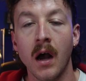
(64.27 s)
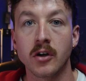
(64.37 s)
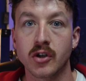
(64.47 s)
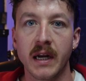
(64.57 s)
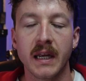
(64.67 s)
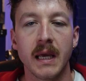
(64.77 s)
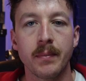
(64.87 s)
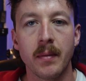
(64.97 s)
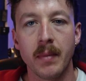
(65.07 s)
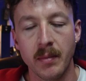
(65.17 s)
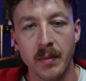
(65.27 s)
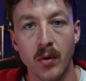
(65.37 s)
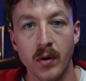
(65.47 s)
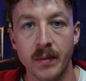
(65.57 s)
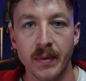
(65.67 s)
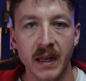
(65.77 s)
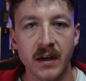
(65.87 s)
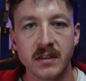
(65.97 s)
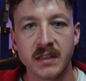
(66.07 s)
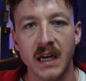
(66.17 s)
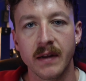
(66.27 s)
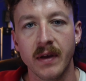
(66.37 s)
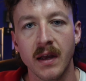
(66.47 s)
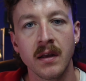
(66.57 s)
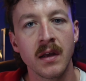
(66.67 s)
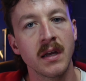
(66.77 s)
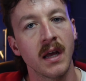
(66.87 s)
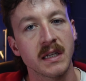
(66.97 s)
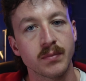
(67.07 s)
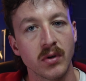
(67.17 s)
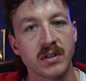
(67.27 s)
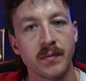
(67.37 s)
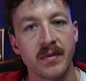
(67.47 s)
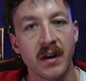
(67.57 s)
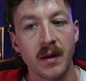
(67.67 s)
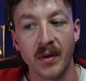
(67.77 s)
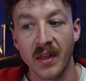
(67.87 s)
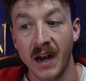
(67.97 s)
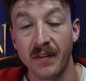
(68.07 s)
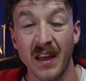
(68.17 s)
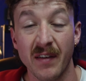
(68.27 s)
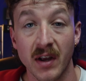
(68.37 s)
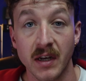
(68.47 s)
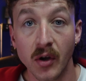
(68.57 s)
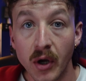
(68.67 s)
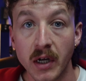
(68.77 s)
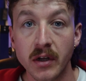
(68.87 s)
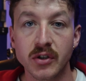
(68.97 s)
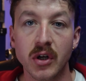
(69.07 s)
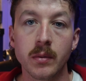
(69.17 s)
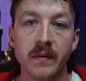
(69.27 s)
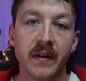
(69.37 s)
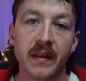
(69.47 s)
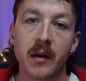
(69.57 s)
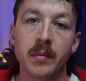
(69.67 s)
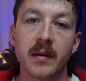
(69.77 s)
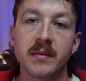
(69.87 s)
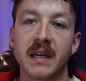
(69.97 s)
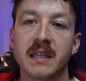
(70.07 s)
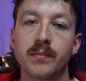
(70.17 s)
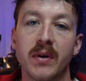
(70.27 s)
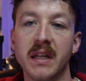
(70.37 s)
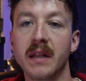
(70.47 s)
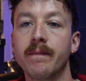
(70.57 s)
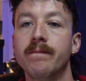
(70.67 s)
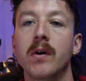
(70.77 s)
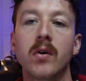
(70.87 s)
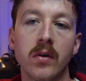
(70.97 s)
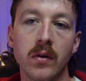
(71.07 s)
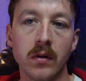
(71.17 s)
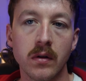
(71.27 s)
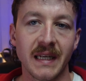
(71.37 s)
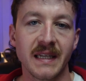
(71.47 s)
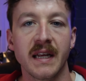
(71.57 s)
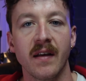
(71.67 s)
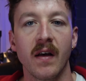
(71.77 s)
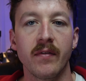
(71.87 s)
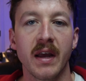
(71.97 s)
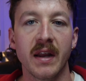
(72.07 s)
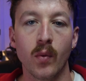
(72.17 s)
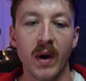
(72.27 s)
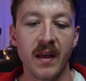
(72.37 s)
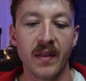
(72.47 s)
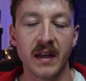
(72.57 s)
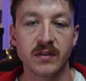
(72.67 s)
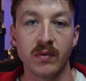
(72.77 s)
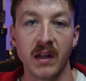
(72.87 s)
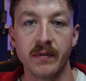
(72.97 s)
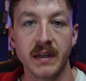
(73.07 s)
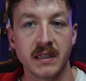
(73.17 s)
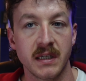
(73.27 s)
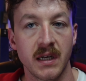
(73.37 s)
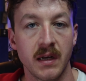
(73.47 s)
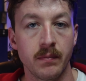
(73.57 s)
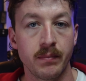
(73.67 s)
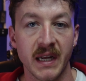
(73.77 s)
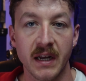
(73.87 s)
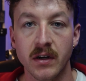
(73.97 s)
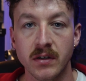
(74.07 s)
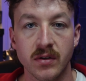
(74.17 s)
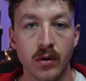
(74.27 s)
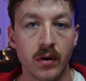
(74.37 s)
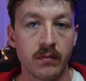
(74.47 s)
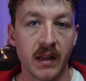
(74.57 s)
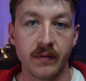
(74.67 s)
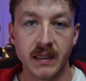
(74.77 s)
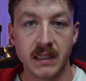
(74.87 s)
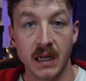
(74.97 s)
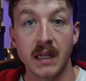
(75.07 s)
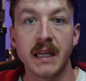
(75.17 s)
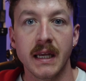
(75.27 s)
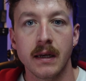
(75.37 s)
I'll try and keep it maybe more on the beginner side of it, explore some theory, but then I think if I can do a good job of it, then I'll be able to explain the full detail of it in a way that's relevant to beginners or relevant to elite.